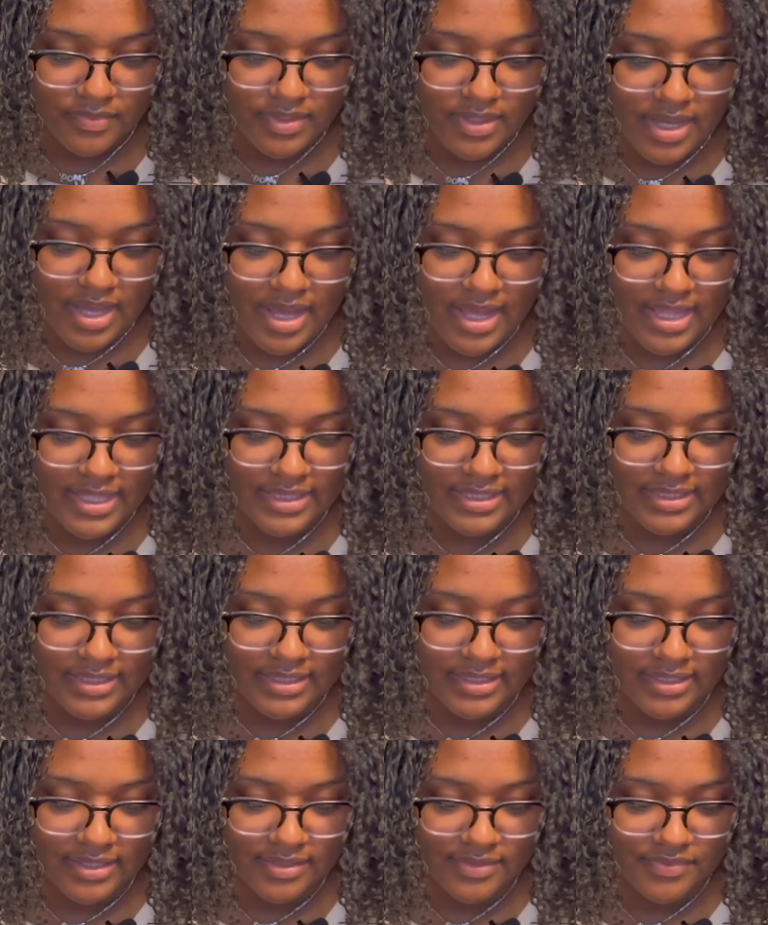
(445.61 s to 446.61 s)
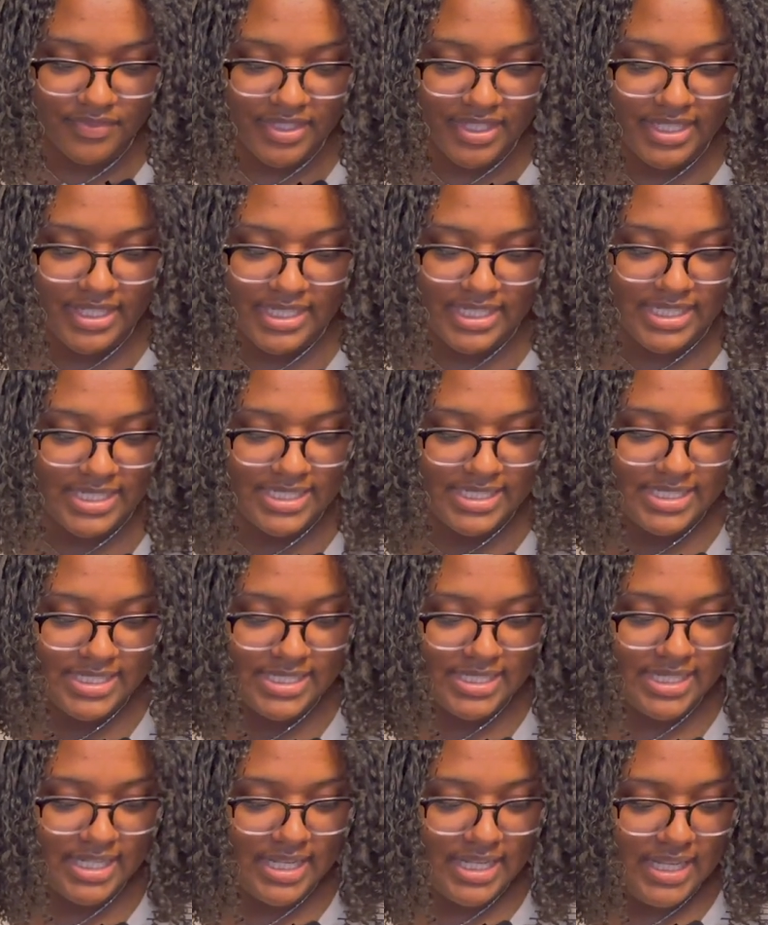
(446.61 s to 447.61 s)
I love
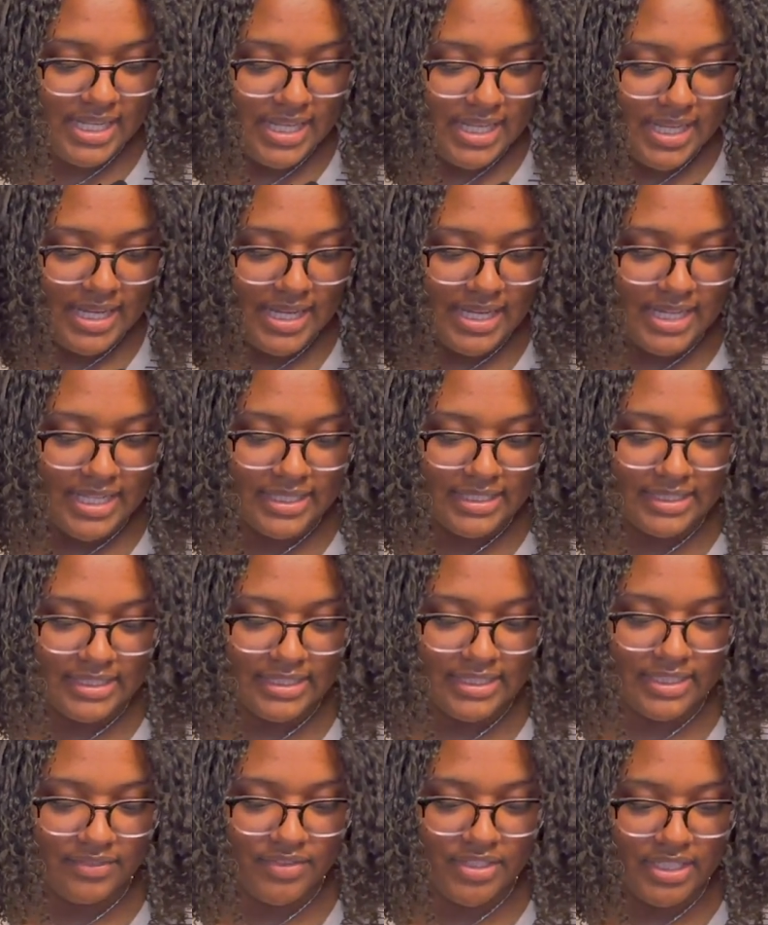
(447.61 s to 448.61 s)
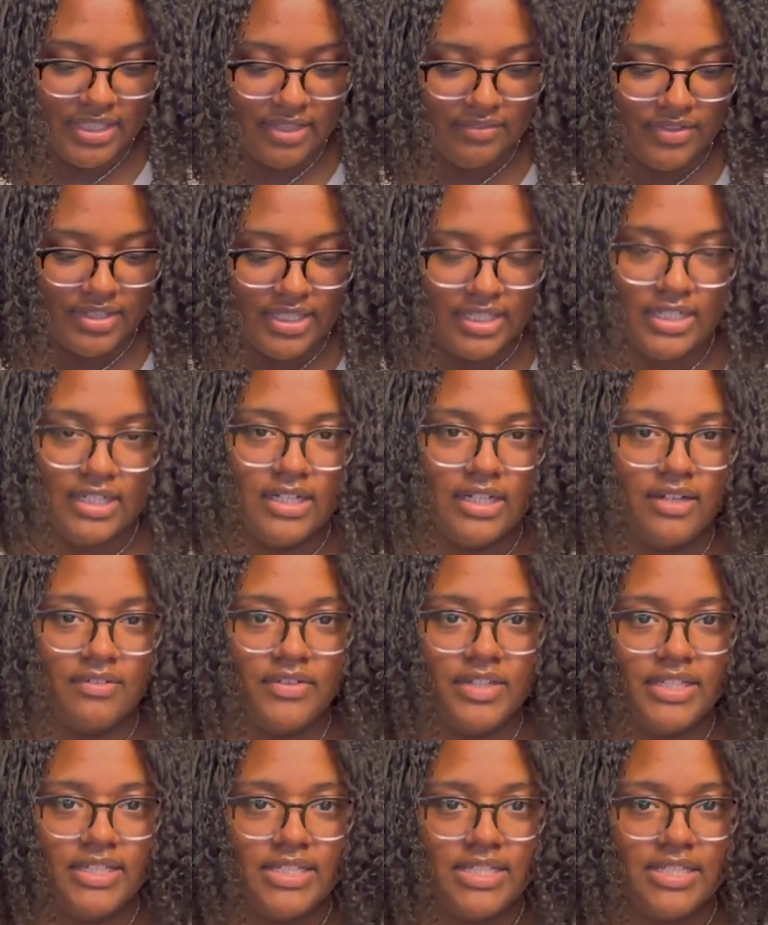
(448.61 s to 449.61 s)
it. I love it, love it, love
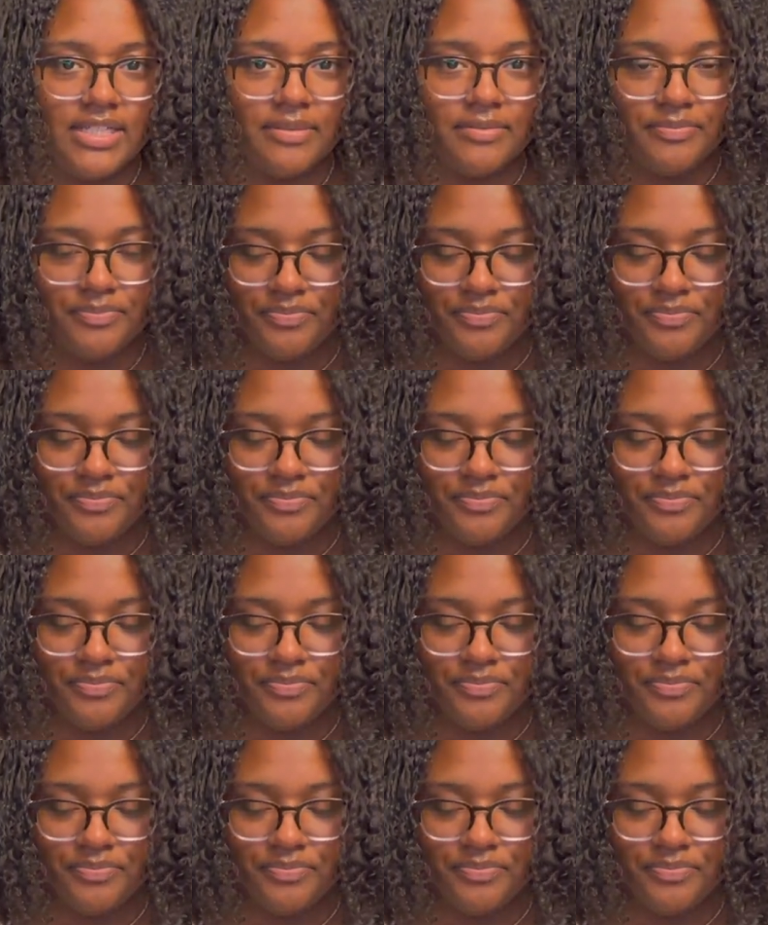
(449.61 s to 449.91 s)
it.